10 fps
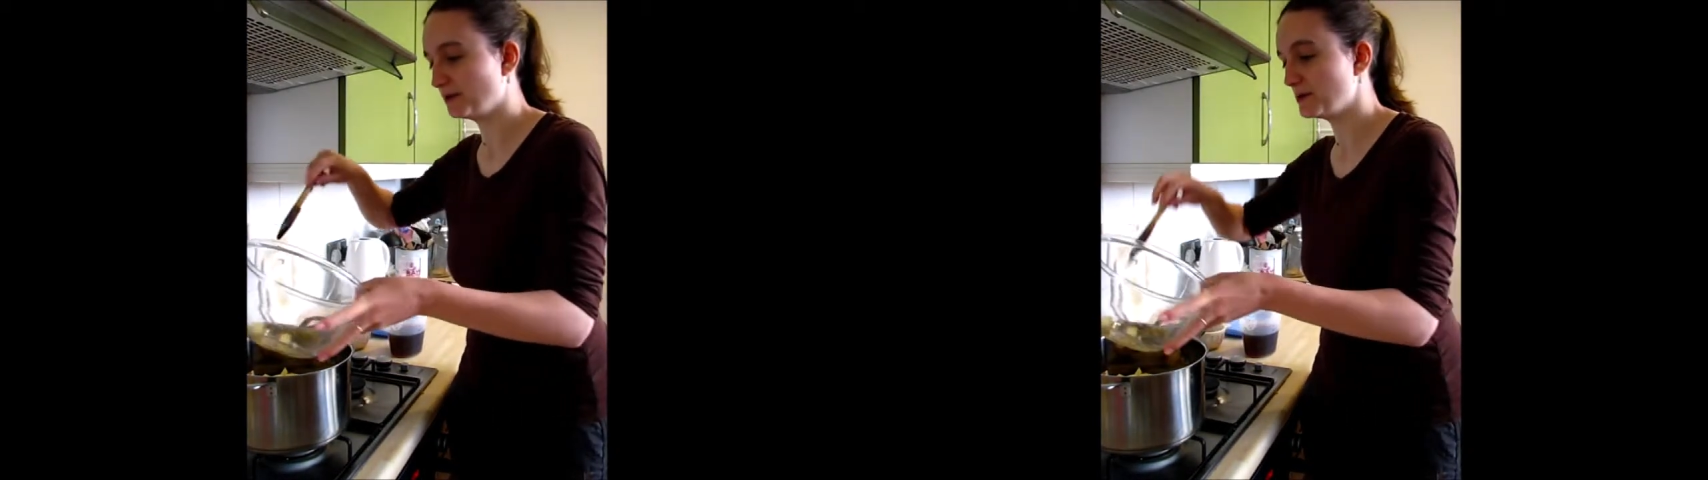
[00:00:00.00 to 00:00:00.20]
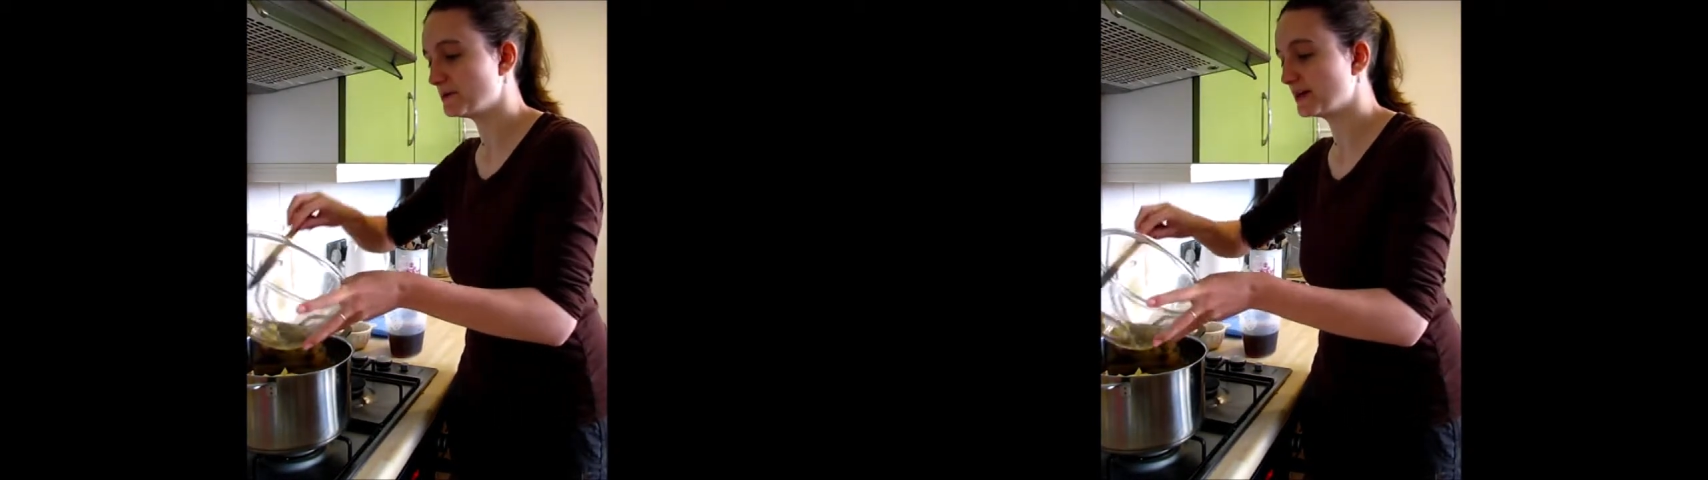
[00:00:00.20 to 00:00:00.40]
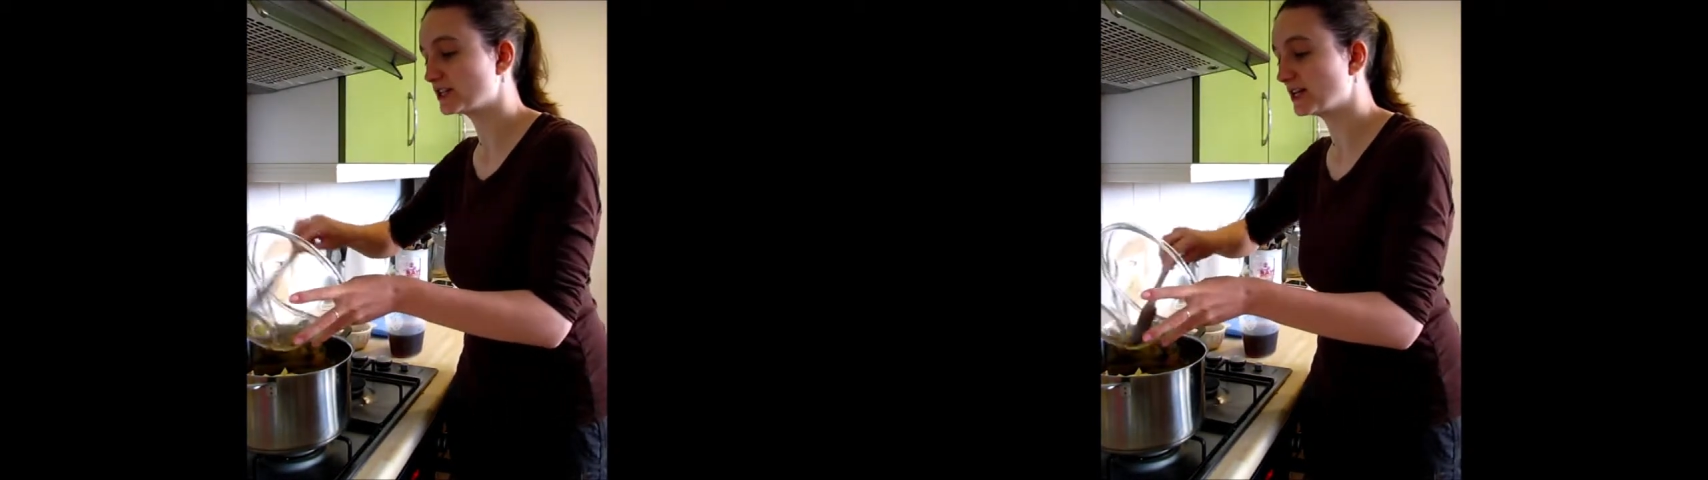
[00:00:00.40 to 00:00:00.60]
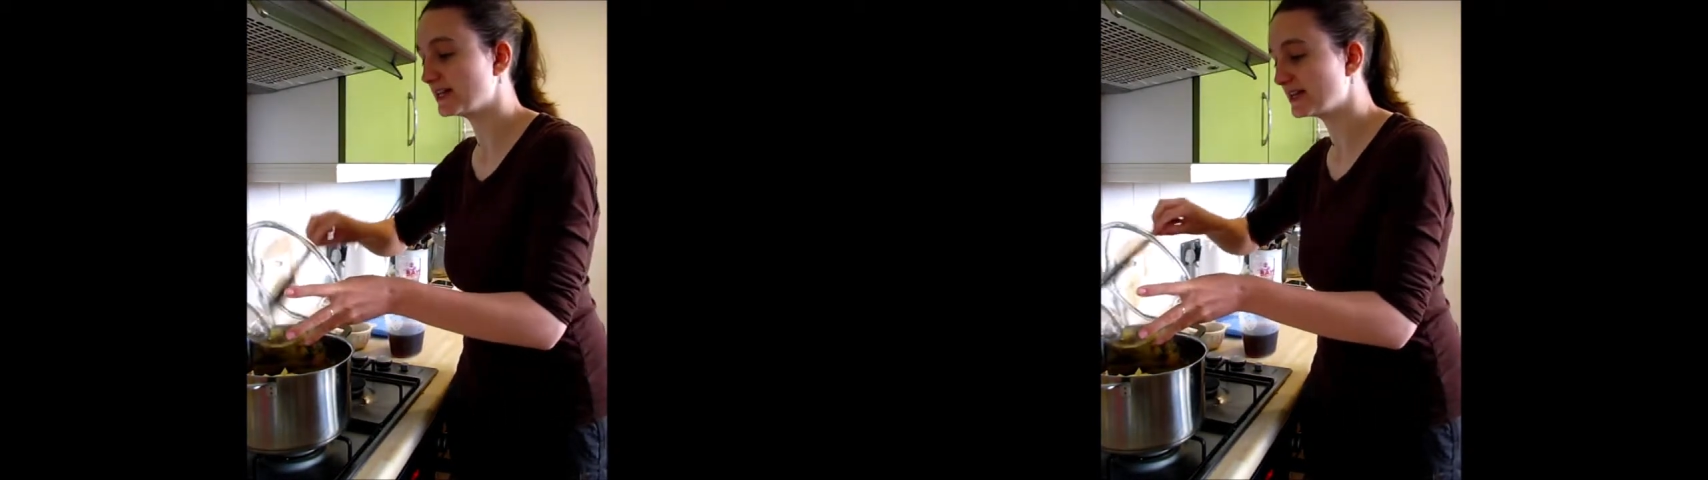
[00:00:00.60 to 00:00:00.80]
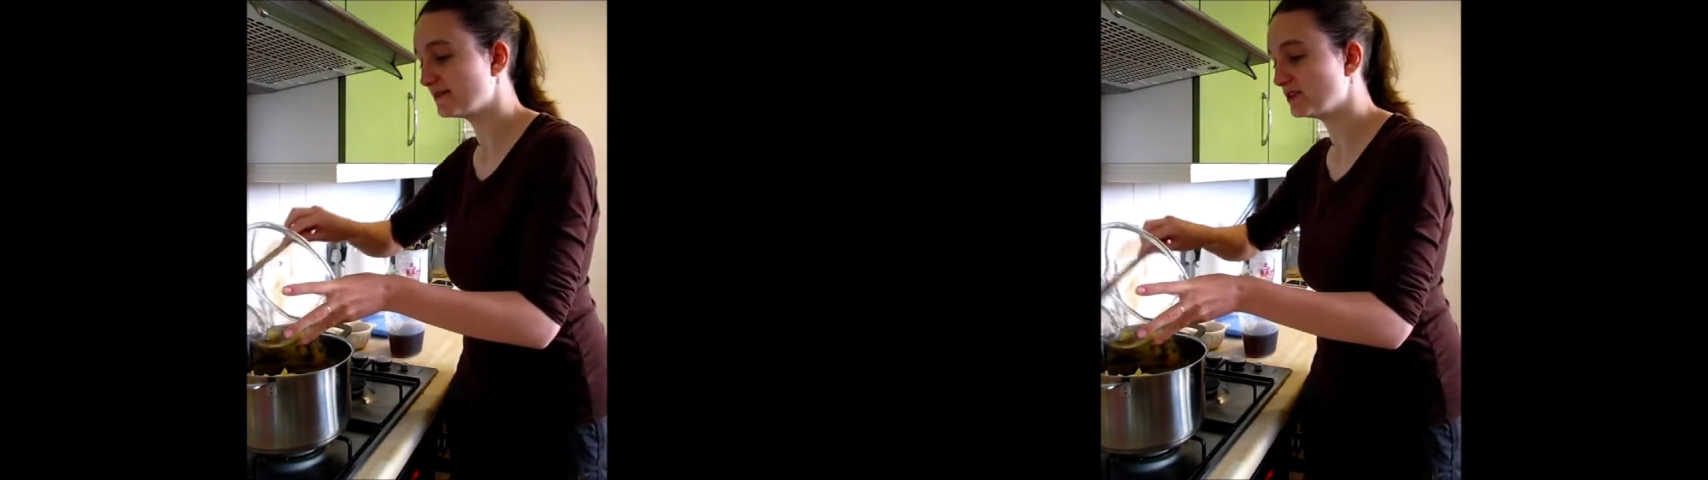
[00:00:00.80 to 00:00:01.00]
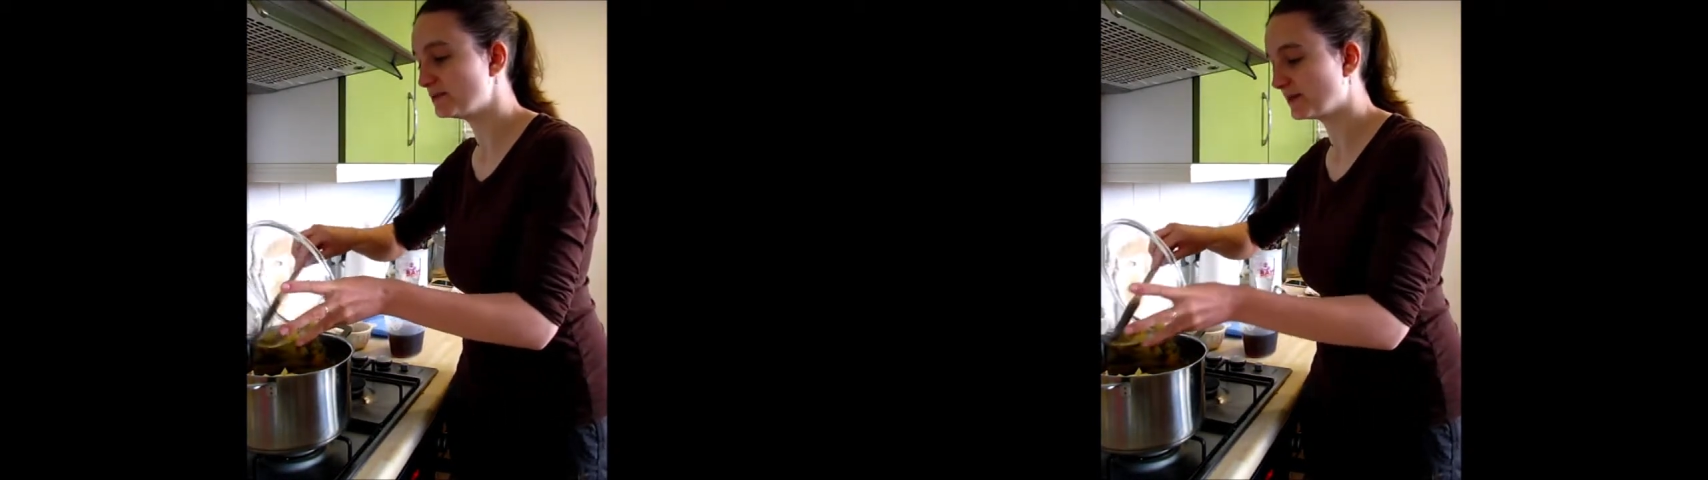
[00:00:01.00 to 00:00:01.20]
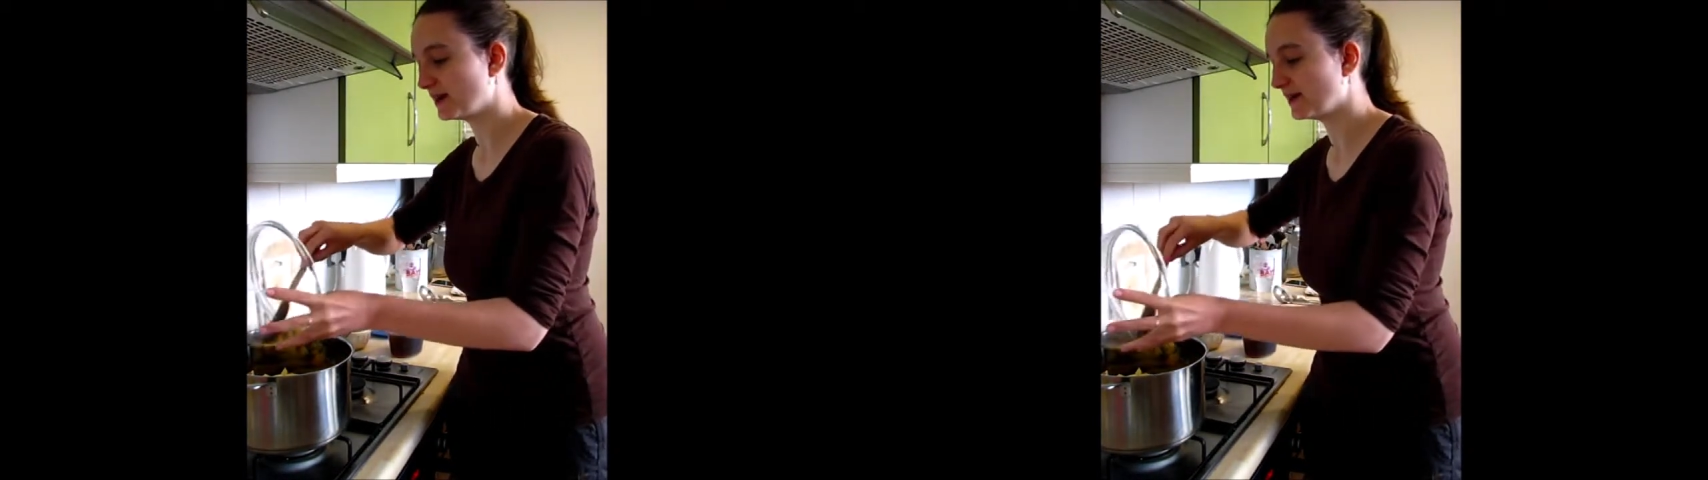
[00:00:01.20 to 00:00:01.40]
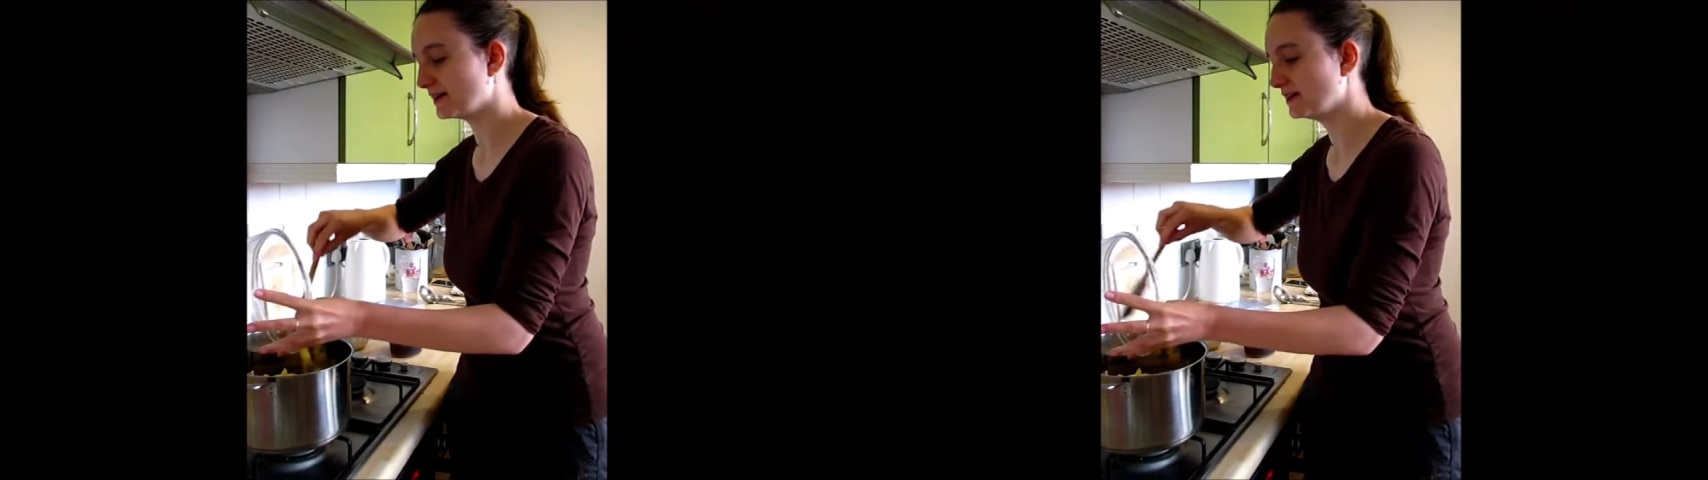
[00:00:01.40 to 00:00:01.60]
we were actually given
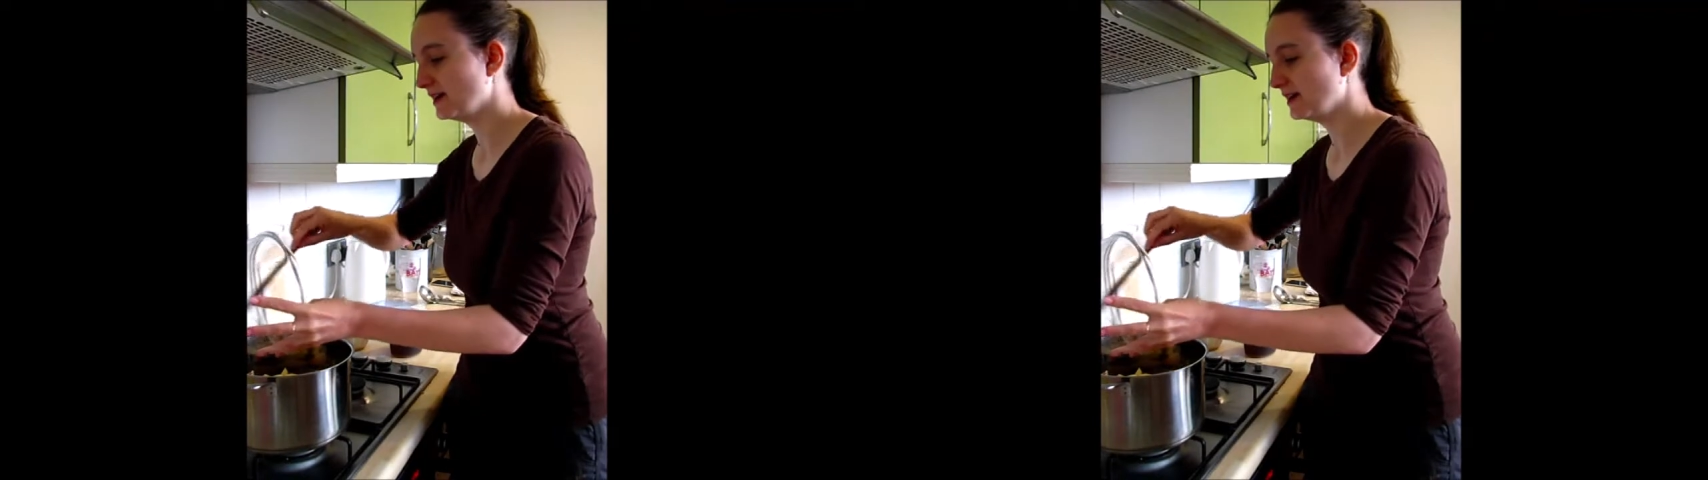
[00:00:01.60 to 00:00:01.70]
by